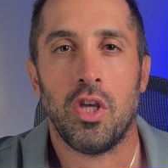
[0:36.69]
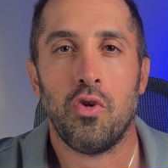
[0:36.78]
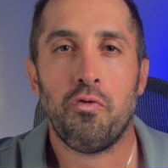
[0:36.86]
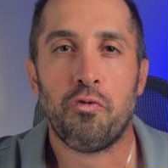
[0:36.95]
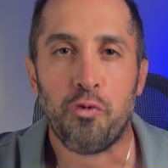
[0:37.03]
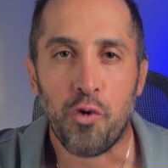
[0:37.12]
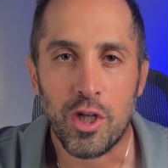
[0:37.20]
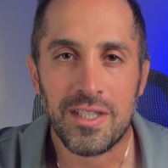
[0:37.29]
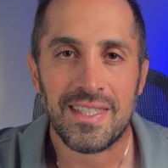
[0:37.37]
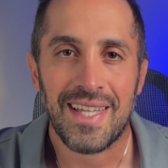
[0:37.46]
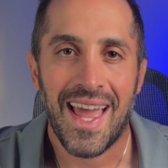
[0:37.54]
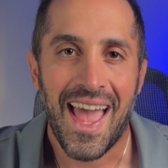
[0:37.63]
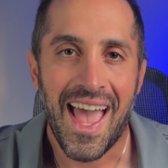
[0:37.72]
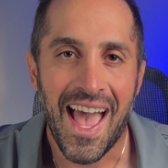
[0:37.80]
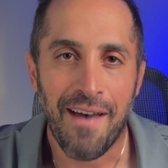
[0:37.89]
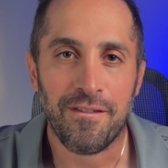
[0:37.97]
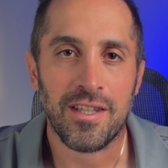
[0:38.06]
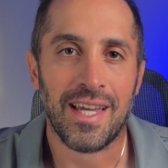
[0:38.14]
You first
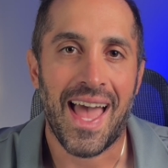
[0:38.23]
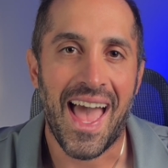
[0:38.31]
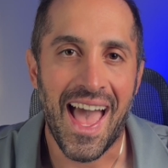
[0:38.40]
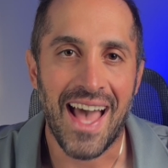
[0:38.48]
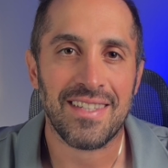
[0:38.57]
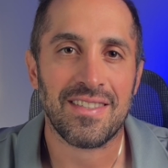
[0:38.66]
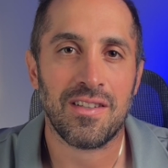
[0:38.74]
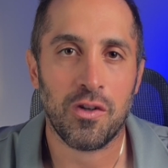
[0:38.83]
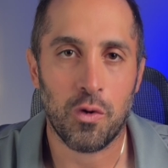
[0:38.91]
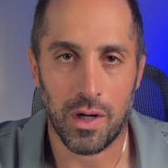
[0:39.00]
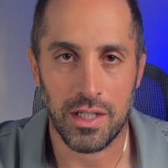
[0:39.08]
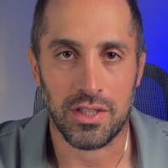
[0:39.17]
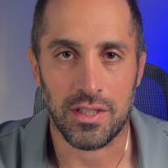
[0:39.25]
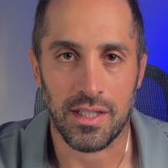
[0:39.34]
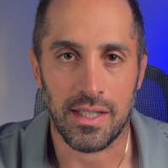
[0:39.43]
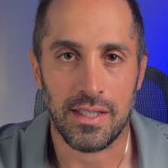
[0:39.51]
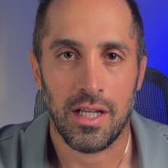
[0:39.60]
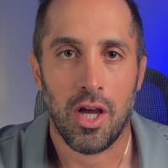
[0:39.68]
have to ask the
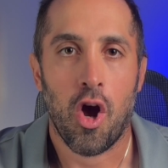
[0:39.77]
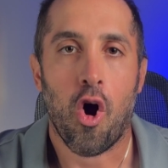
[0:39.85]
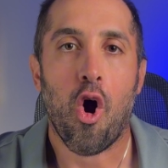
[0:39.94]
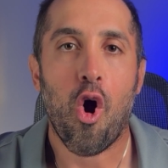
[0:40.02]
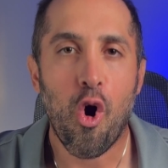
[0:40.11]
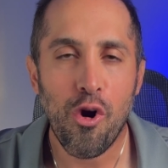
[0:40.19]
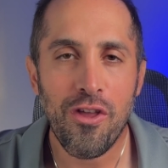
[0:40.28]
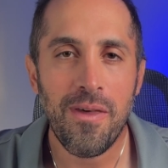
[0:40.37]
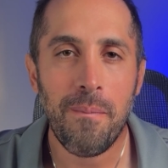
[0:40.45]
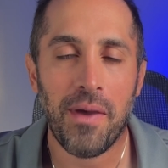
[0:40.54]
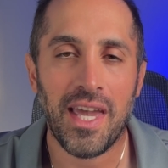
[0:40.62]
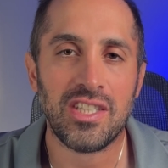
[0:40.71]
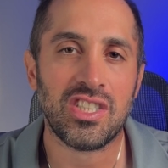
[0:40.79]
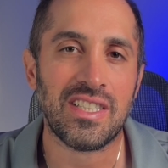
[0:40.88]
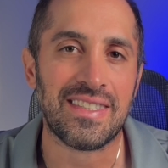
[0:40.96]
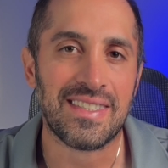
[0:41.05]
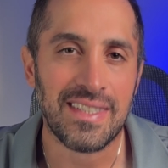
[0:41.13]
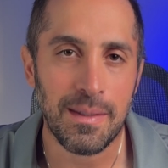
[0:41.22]
question, are the
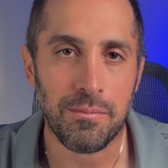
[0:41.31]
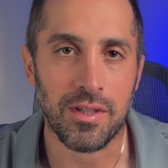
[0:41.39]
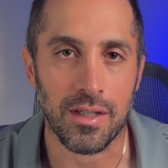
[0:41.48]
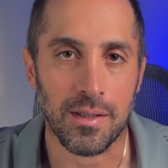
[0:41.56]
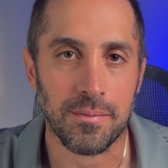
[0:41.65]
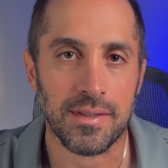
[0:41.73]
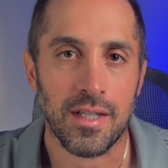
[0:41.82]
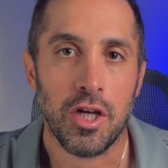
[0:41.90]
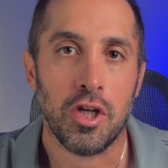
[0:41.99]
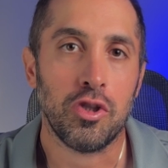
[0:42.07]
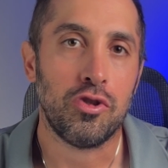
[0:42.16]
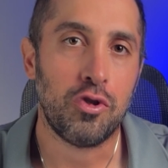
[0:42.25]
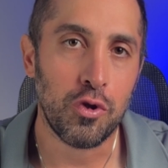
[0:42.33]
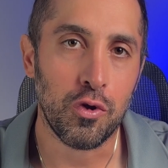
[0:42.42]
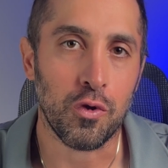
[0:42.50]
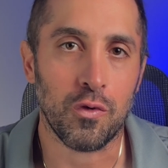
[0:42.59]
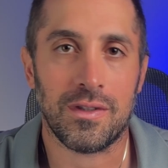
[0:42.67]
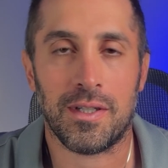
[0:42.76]
patient's symptoms
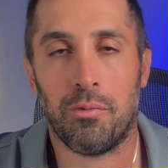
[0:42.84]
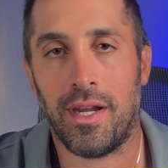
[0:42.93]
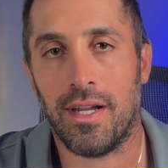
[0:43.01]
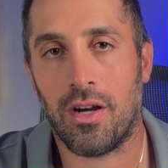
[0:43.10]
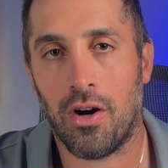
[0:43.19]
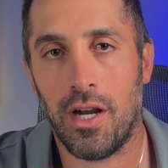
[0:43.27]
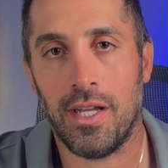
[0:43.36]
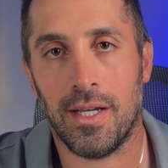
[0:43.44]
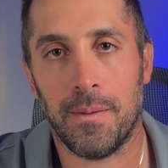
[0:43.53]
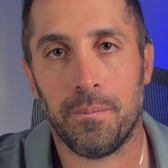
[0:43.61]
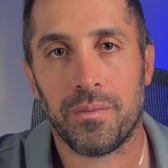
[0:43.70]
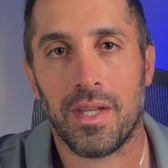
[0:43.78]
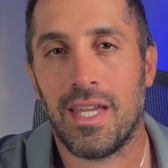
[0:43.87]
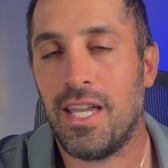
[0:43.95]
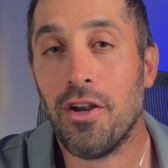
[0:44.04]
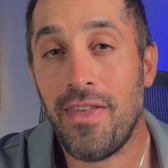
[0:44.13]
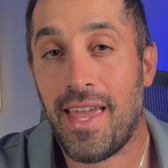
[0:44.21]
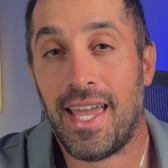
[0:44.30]
due to bradycardia?
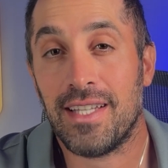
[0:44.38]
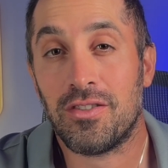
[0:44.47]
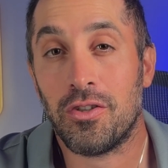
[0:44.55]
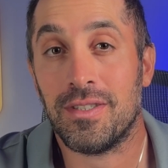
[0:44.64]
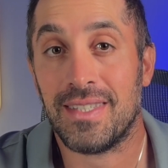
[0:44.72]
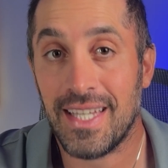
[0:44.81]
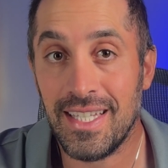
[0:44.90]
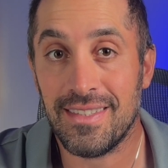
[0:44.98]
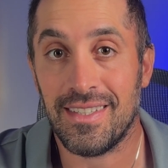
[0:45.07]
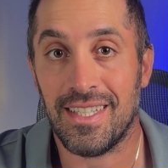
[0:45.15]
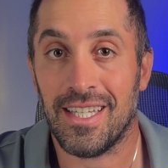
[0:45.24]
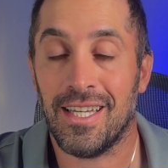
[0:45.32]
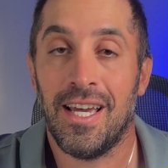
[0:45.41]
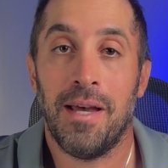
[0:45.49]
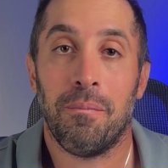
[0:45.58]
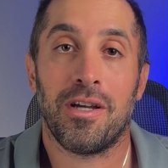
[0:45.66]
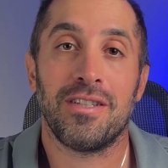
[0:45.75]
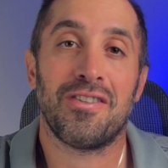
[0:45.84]
Here the answer is easy
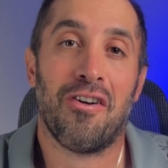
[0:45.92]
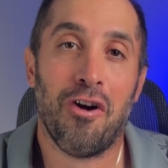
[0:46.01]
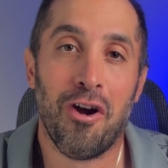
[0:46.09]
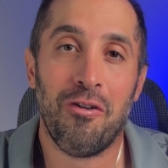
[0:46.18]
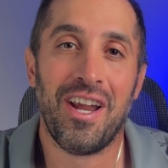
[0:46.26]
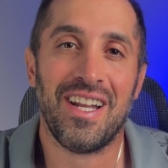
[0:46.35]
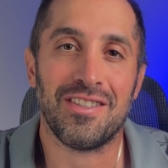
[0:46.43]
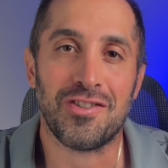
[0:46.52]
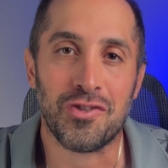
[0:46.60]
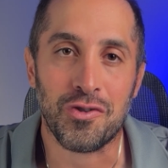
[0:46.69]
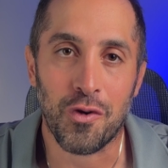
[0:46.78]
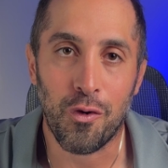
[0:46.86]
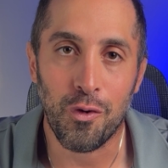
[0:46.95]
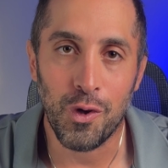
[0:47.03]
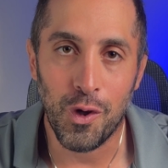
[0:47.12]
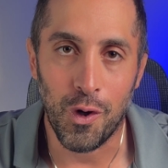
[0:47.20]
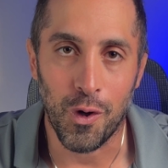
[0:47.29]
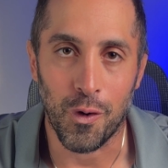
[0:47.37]
because the heart rate is so
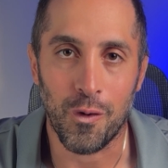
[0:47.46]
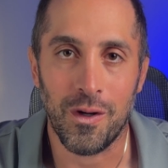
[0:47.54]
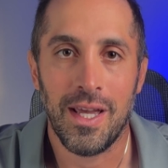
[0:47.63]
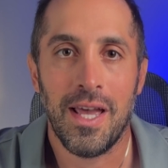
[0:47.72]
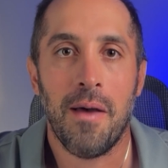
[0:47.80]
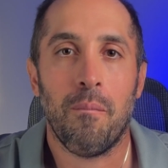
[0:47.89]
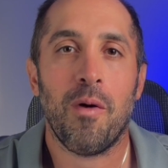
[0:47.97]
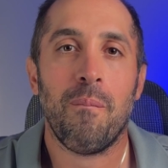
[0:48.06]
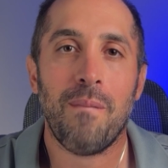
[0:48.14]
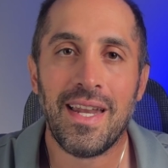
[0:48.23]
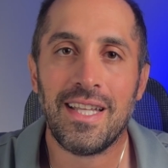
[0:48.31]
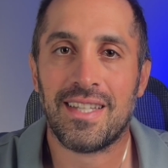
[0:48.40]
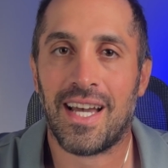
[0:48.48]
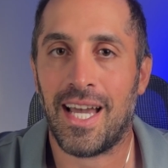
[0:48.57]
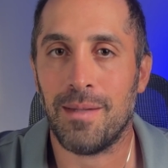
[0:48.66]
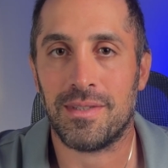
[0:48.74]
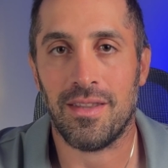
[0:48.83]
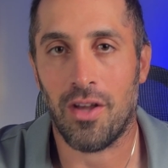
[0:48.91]
low, but many
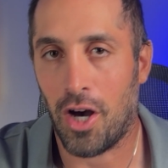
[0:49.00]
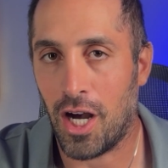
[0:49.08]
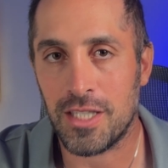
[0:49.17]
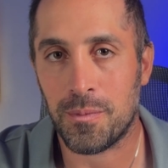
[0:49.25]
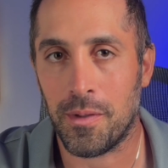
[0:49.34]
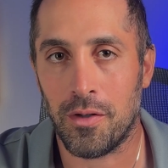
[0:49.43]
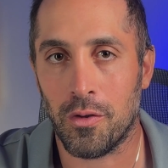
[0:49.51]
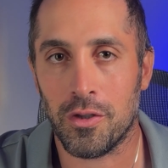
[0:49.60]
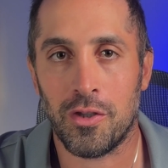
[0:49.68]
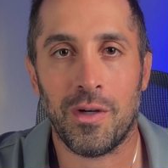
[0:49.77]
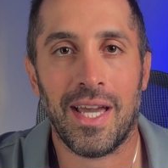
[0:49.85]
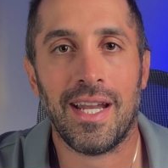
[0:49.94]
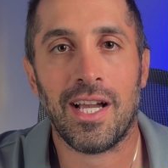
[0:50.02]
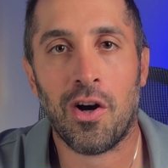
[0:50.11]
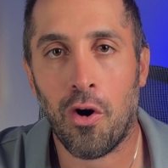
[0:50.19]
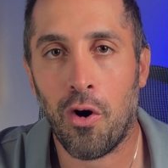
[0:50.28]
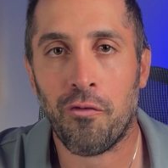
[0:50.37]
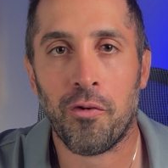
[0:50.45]
times in the hospital, you'll get a
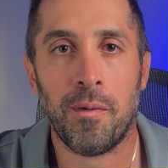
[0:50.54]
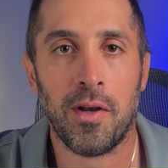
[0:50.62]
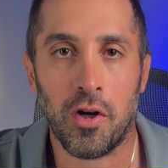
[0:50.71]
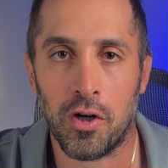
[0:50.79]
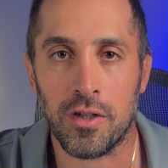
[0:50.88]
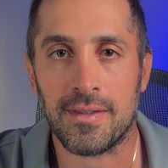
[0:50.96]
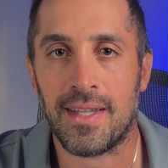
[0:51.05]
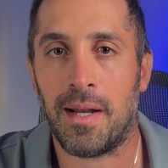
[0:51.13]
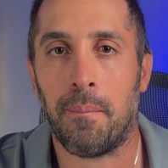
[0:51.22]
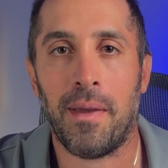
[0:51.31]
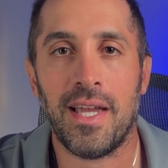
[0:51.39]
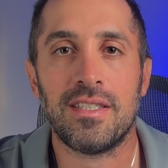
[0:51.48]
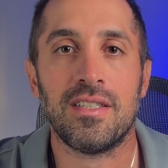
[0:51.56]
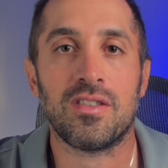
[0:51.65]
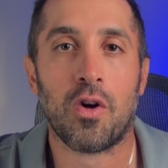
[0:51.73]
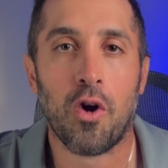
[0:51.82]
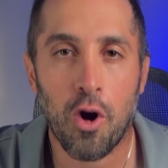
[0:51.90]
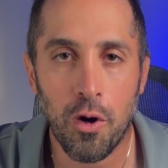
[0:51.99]
call from a nurse that a
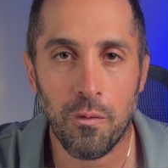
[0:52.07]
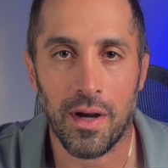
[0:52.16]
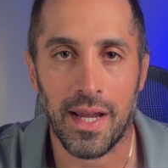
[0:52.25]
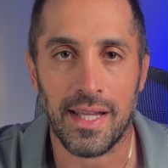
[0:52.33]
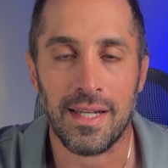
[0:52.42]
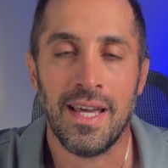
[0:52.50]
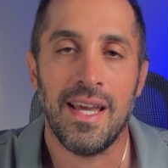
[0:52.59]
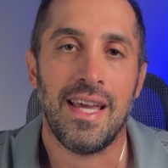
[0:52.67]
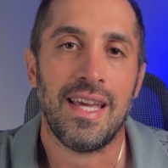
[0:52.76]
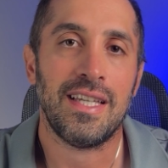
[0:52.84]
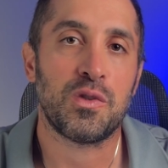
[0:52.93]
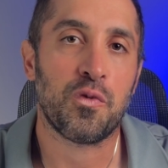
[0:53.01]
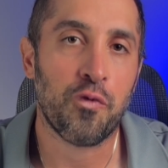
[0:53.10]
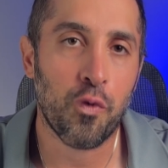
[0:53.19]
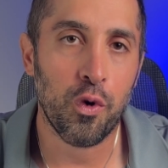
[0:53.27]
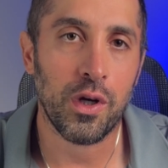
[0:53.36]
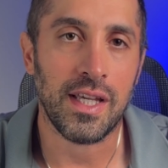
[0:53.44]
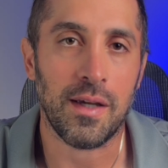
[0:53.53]
patient's heart rate is
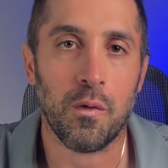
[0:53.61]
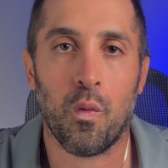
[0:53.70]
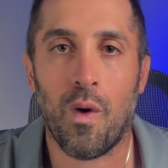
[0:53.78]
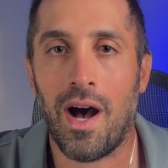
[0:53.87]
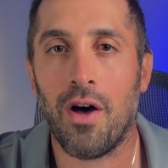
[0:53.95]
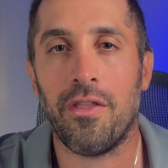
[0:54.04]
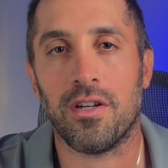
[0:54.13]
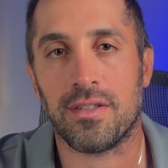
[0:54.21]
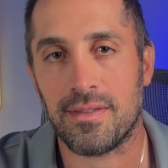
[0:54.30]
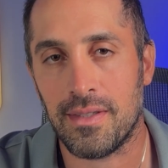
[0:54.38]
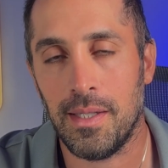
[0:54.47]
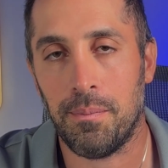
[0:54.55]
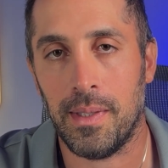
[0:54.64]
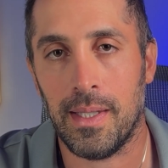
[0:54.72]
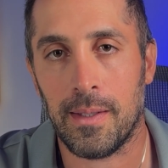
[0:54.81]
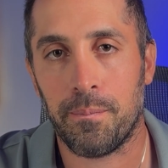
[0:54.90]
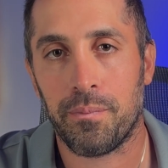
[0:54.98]
40 while they're sleeping.